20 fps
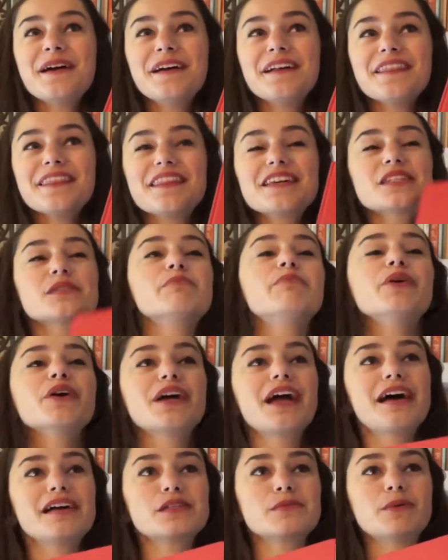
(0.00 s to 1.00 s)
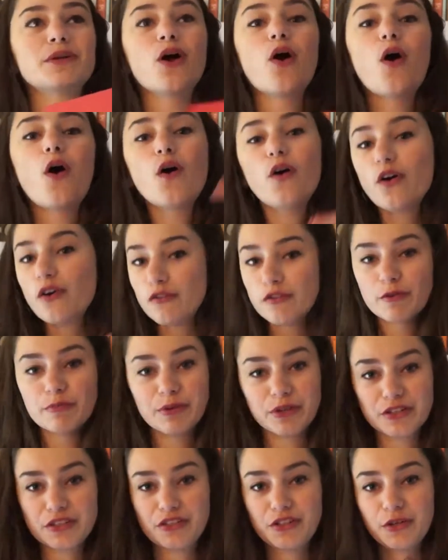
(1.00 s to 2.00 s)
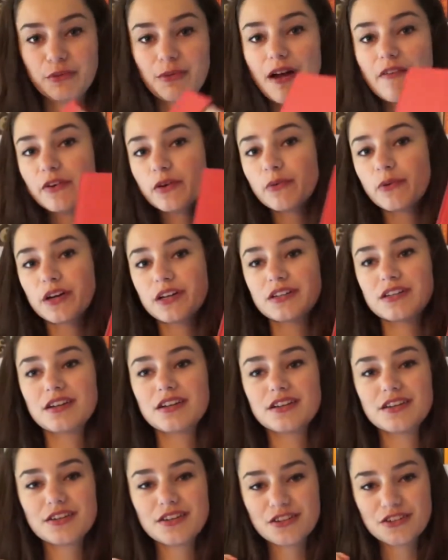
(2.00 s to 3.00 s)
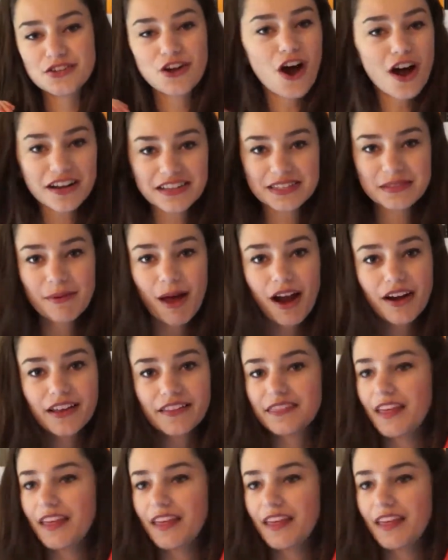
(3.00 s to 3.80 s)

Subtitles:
this book has been all over BookTube. Everyone talks about it.